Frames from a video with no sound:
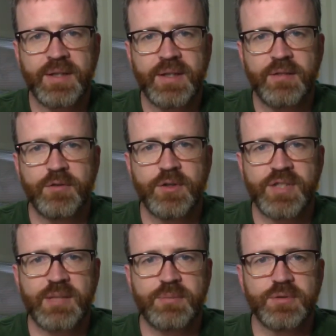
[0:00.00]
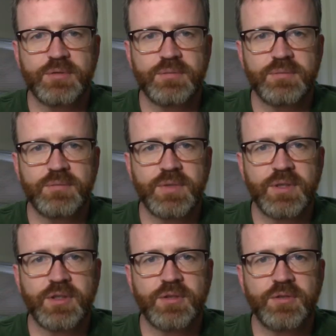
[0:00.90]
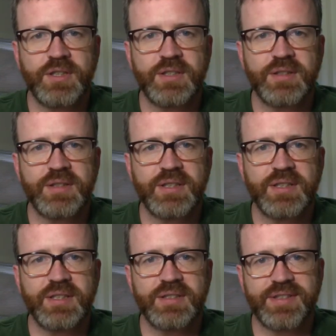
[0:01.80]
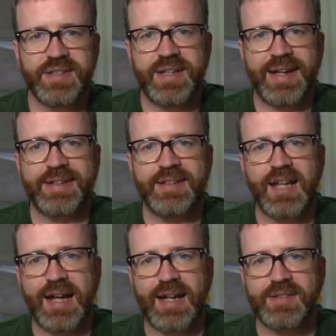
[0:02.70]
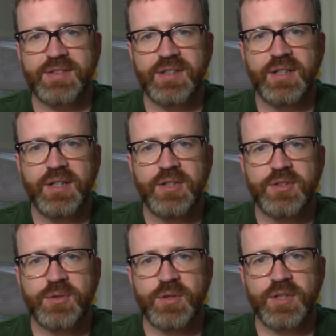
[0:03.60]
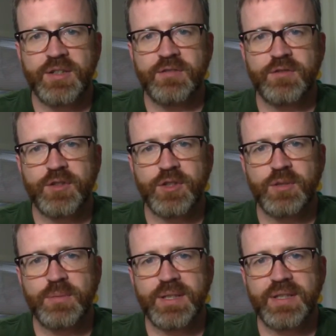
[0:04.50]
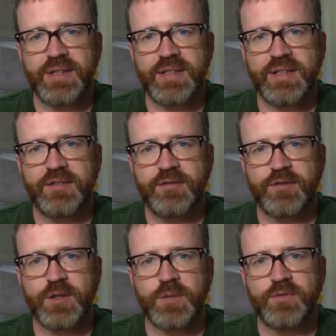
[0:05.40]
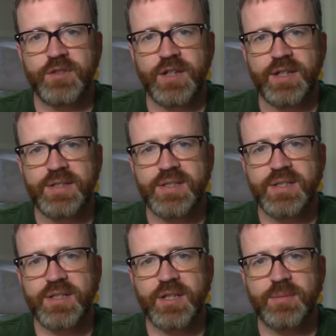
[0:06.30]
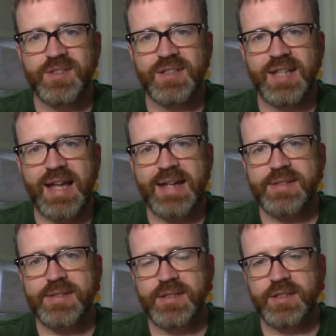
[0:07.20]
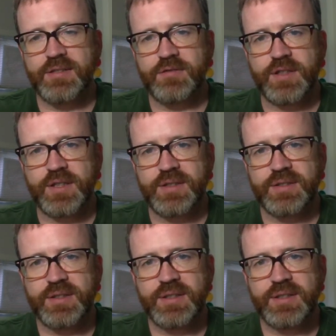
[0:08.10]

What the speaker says: For example, Korean is head last. So the verb in the verb phrase comes last in the phrase.